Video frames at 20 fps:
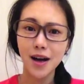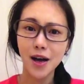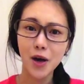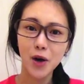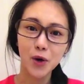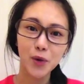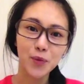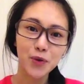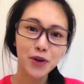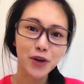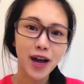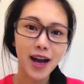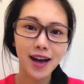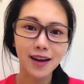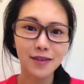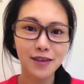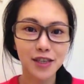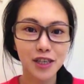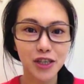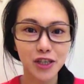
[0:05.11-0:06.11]
hope you're
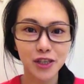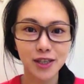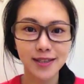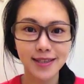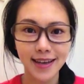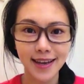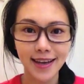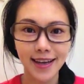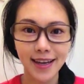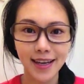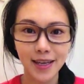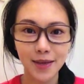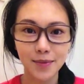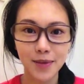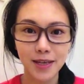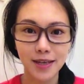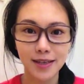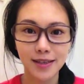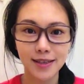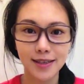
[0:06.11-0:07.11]
having a good day
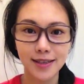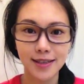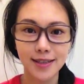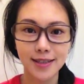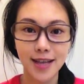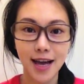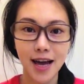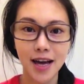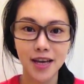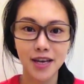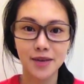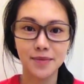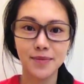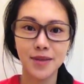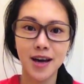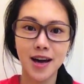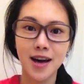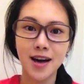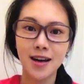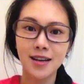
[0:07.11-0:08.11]
because I am
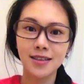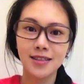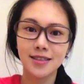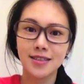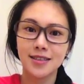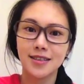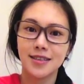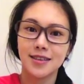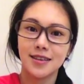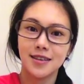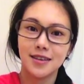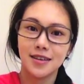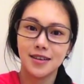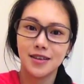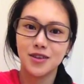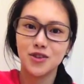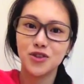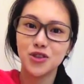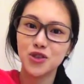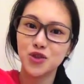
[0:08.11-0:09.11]
not.
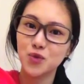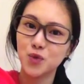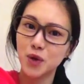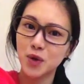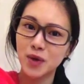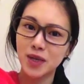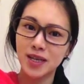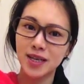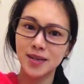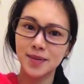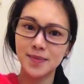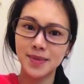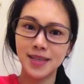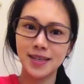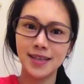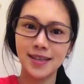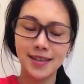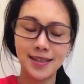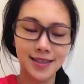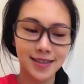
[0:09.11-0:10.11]
I just woke up
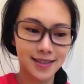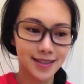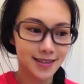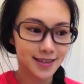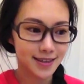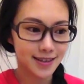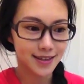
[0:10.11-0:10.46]
and